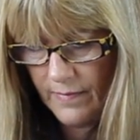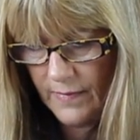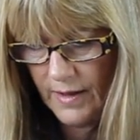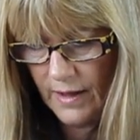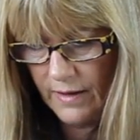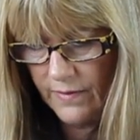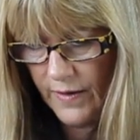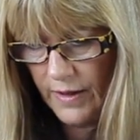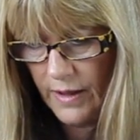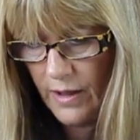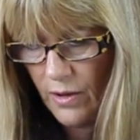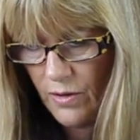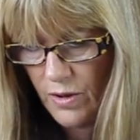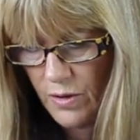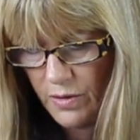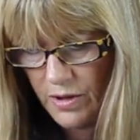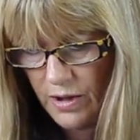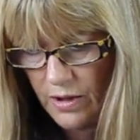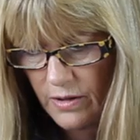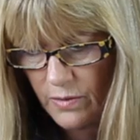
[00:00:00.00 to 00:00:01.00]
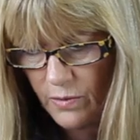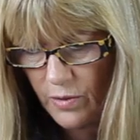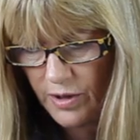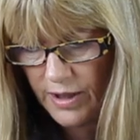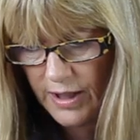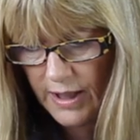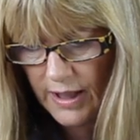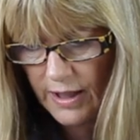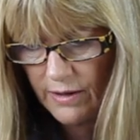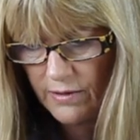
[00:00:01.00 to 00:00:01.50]
If I go to another
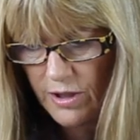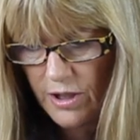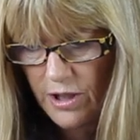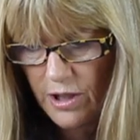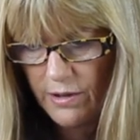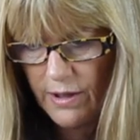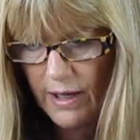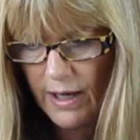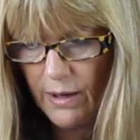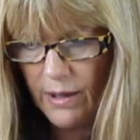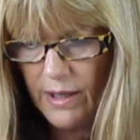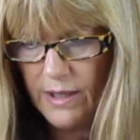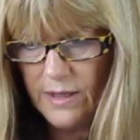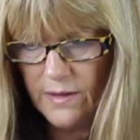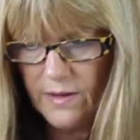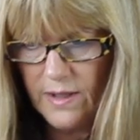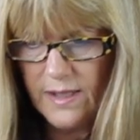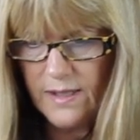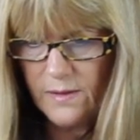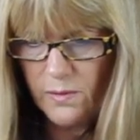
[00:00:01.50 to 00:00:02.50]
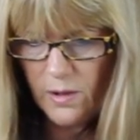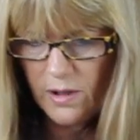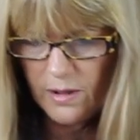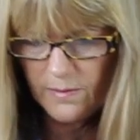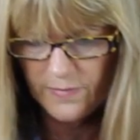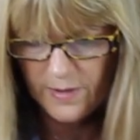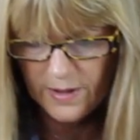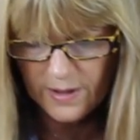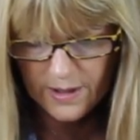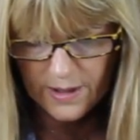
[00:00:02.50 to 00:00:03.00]
one here and show you how I did this
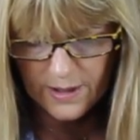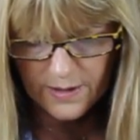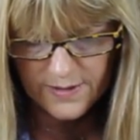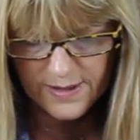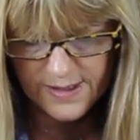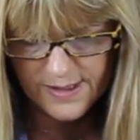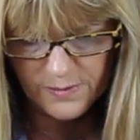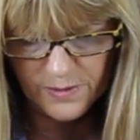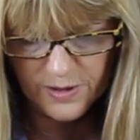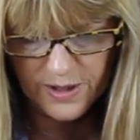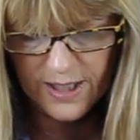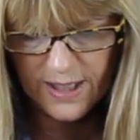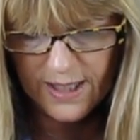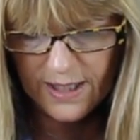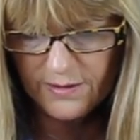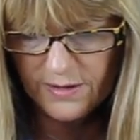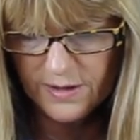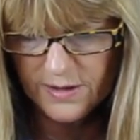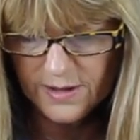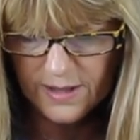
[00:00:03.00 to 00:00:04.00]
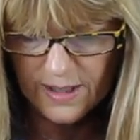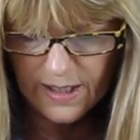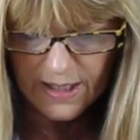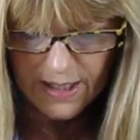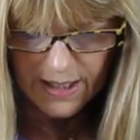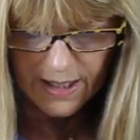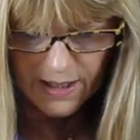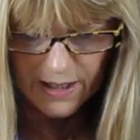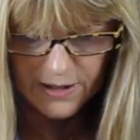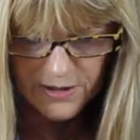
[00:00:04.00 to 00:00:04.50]
one. This one here is,
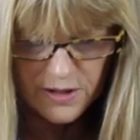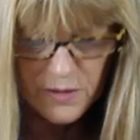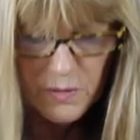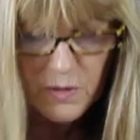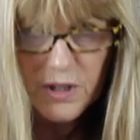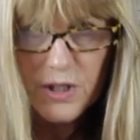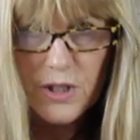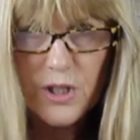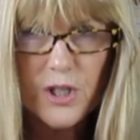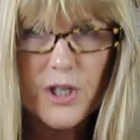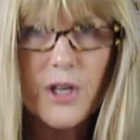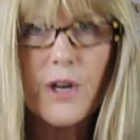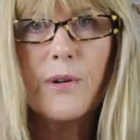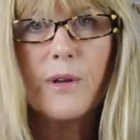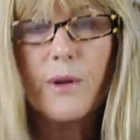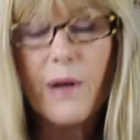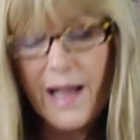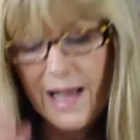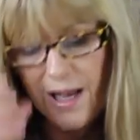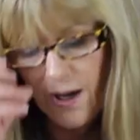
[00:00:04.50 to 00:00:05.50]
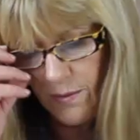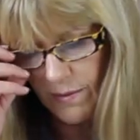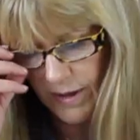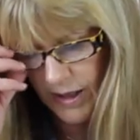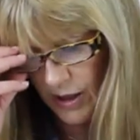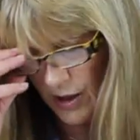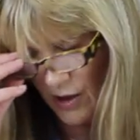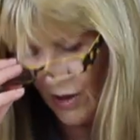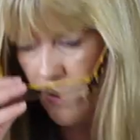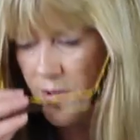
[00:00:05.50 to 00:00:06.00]
I just wanted to show you how
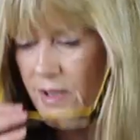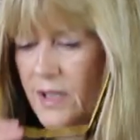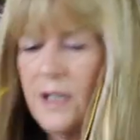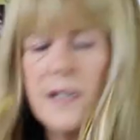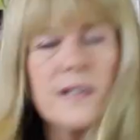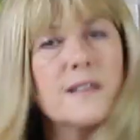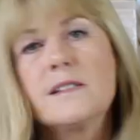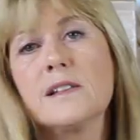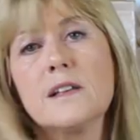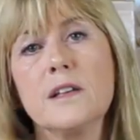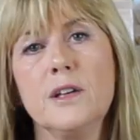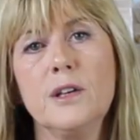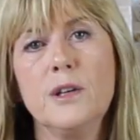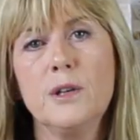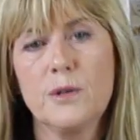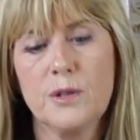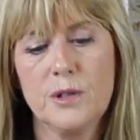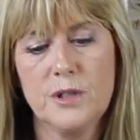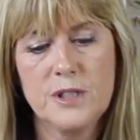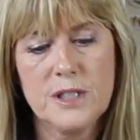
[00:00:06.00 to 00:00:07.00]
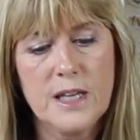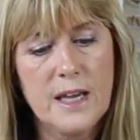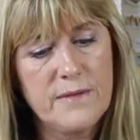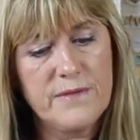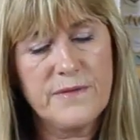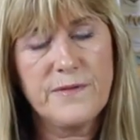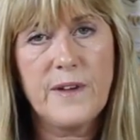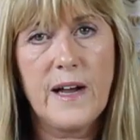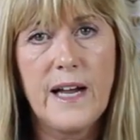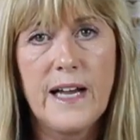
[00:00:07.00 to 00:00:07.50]
many uses you
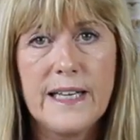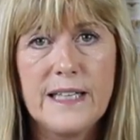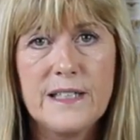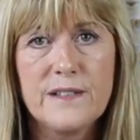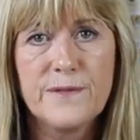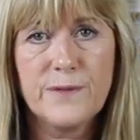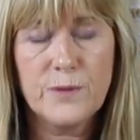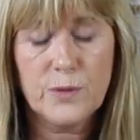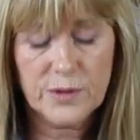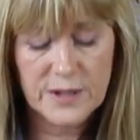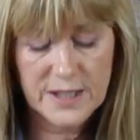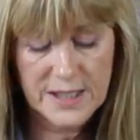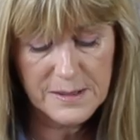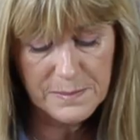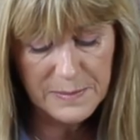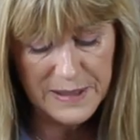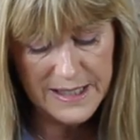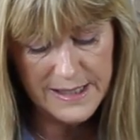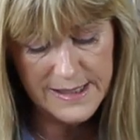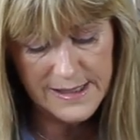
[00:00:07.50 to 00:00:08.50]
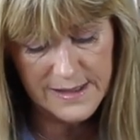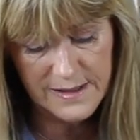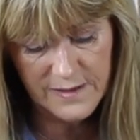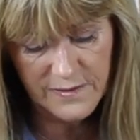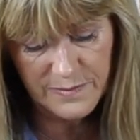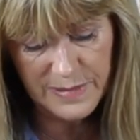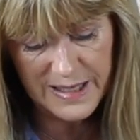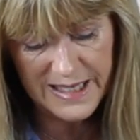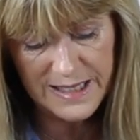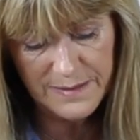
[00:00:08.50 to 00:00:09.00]
could find for these pieces
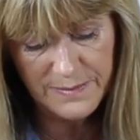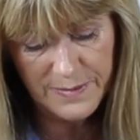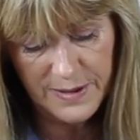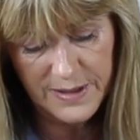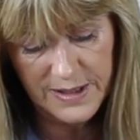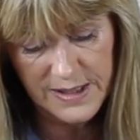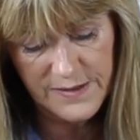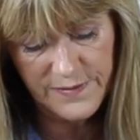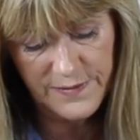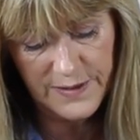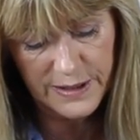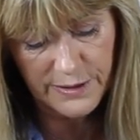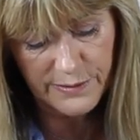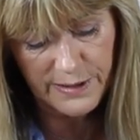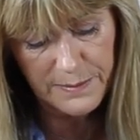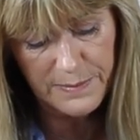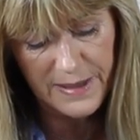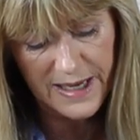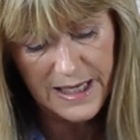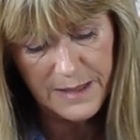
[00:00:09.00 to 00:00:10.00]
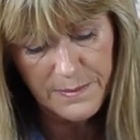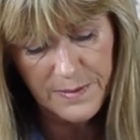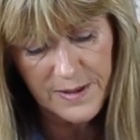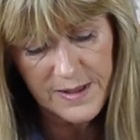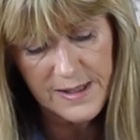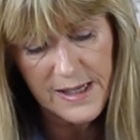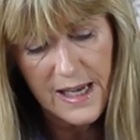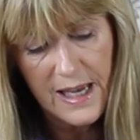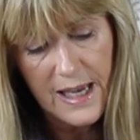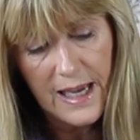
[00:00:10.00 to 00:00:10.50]
of paper, these filigree
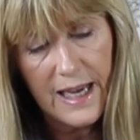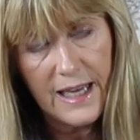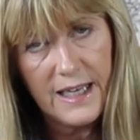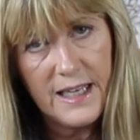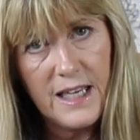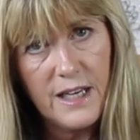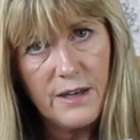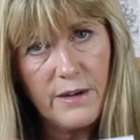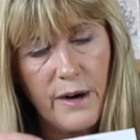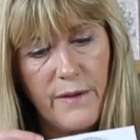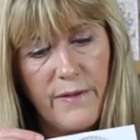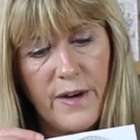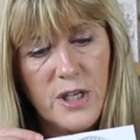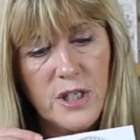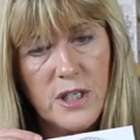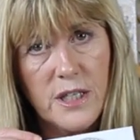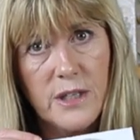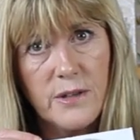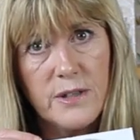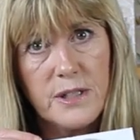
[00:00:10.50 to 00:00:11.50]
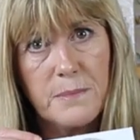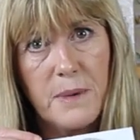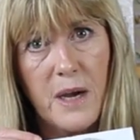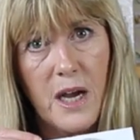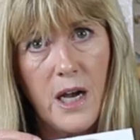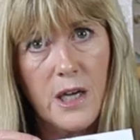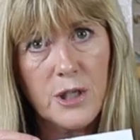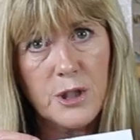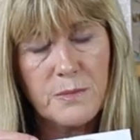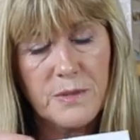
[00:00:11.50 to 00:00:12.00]
papers. And here I've actually used
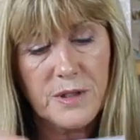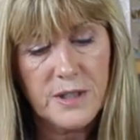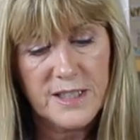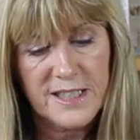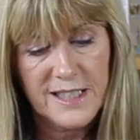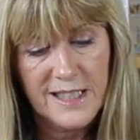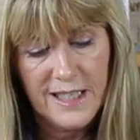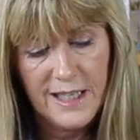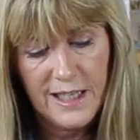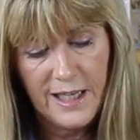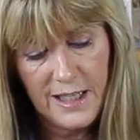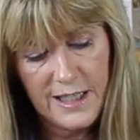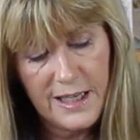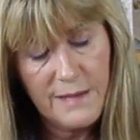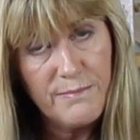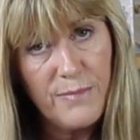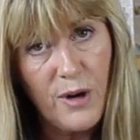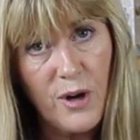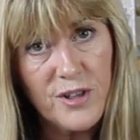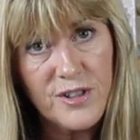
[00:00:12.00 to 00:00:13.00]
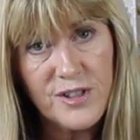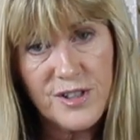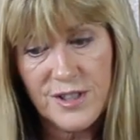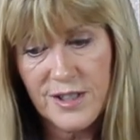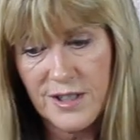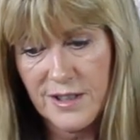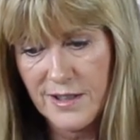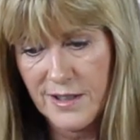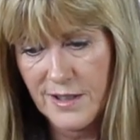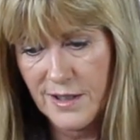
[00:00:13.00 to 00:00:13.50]
parchment and
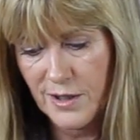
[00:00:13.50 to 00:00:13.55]
embossed